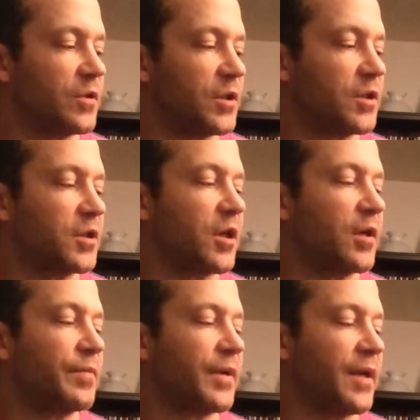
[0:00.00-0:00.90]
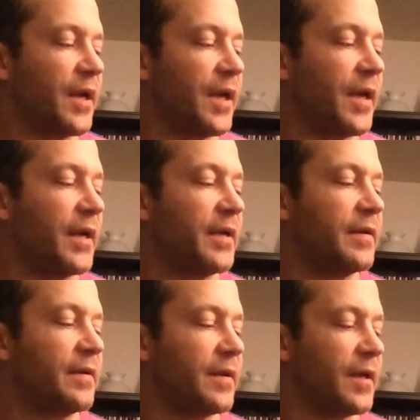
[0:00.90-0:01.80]
G sharp, A
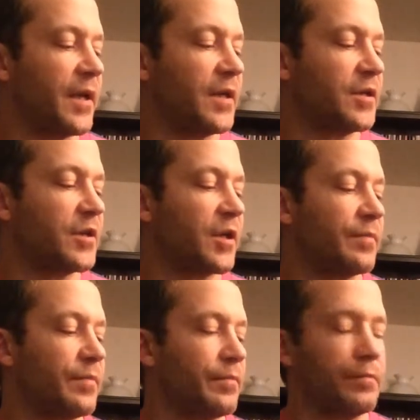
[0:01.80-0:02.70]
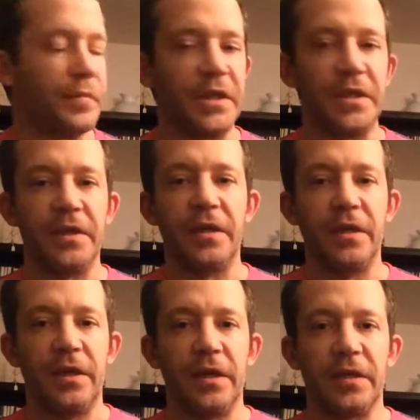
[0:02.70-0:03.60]
sharp, B,
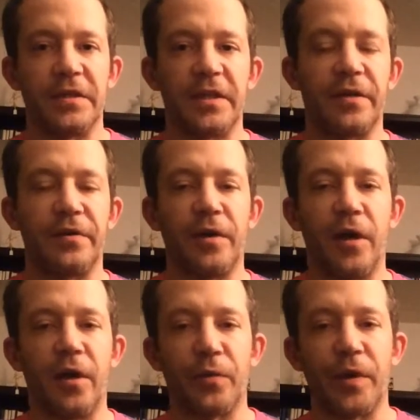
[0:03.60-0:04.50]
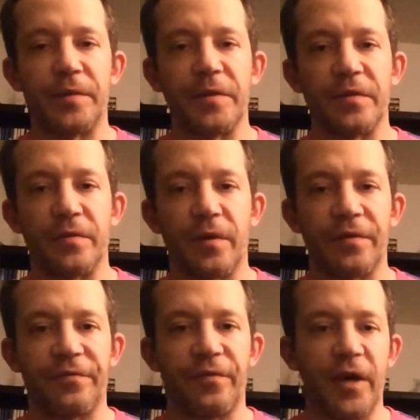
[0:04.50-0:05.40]
etc., all the way up to the
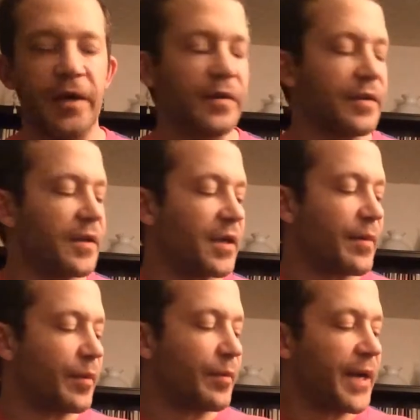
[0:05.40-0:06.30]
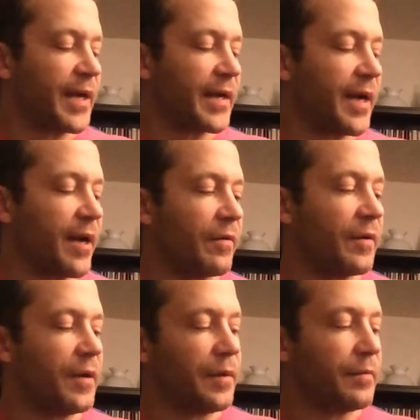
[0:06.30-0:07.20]
12th fret. Then coming back down,
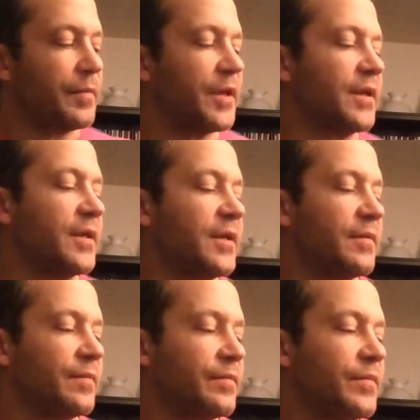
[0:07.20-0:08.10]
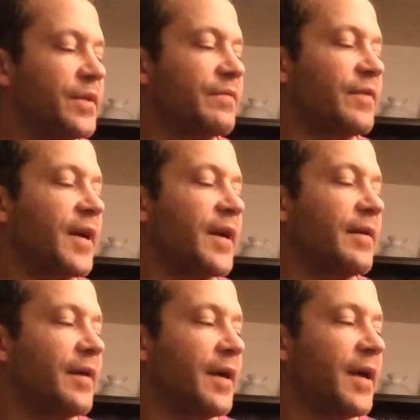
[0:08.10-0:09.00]
B, B
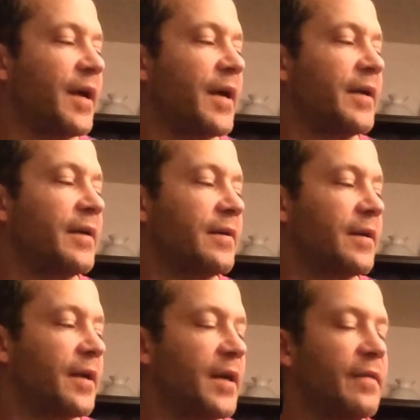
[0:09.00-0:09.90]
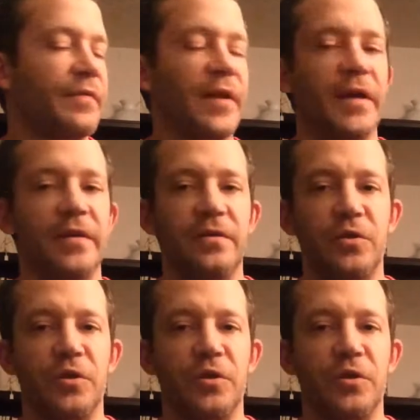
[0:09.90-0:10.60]
flat, A flat,